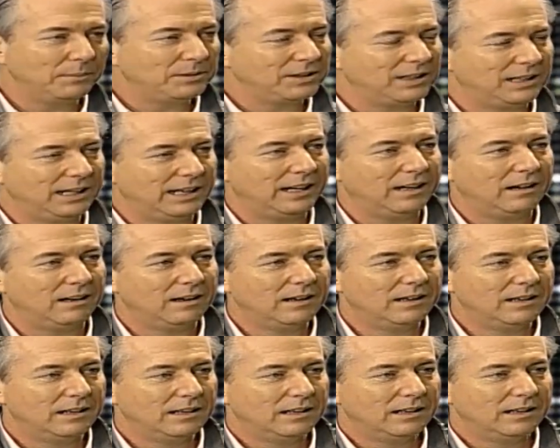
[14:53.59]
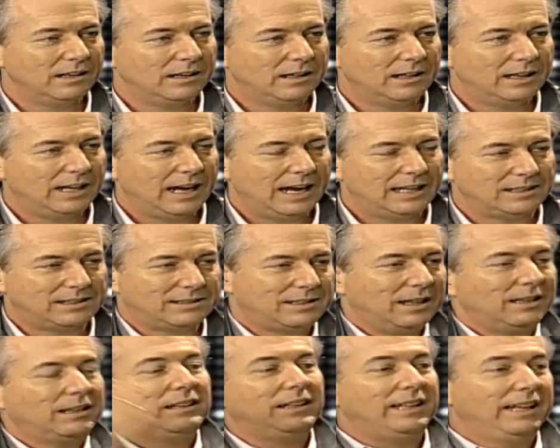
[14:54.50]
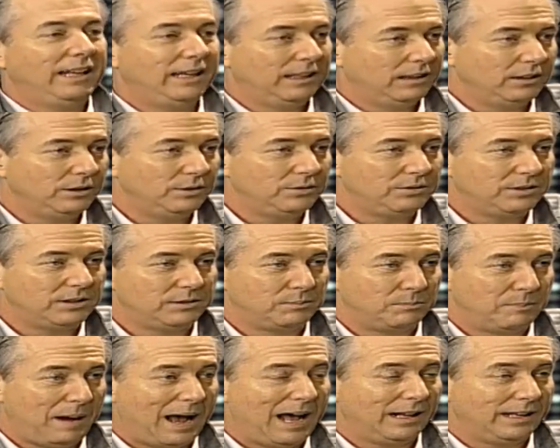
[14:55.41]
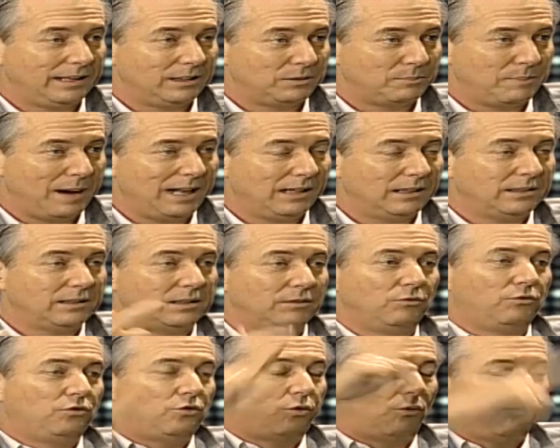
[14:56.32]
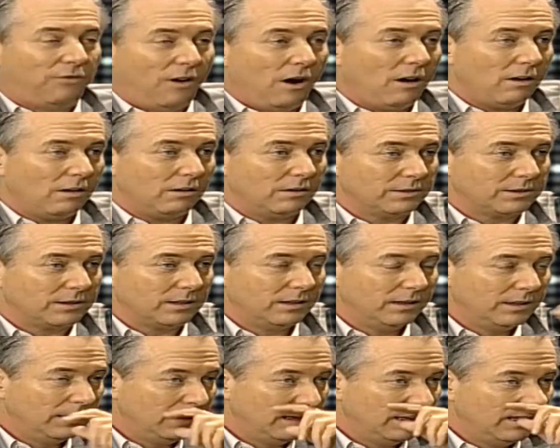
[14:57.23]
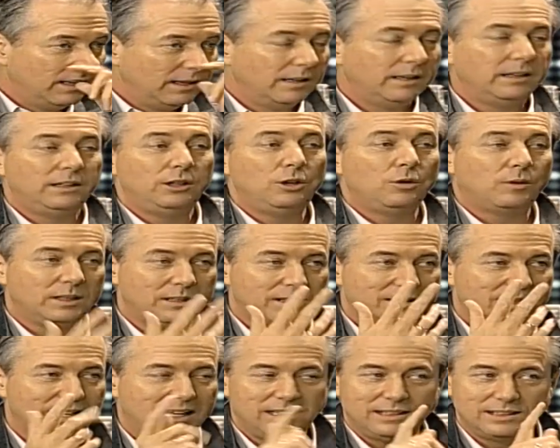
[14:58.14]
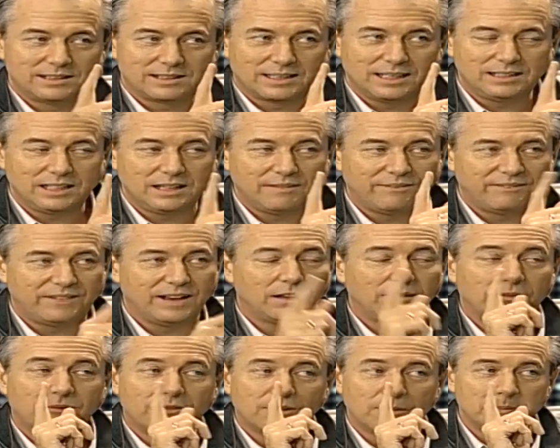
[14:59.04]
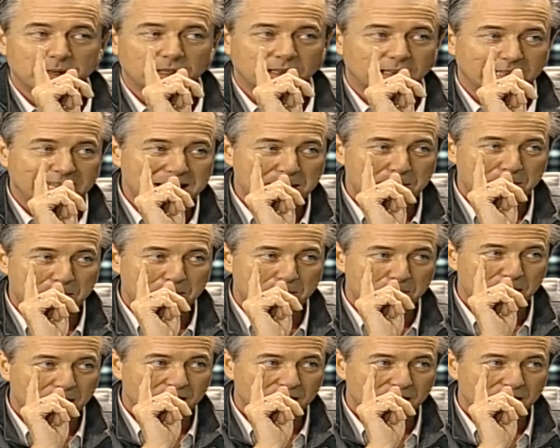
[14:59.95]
I'm sitting here. And suddenly he loses ba his balance and falls. You can say in this case he fell from the limb.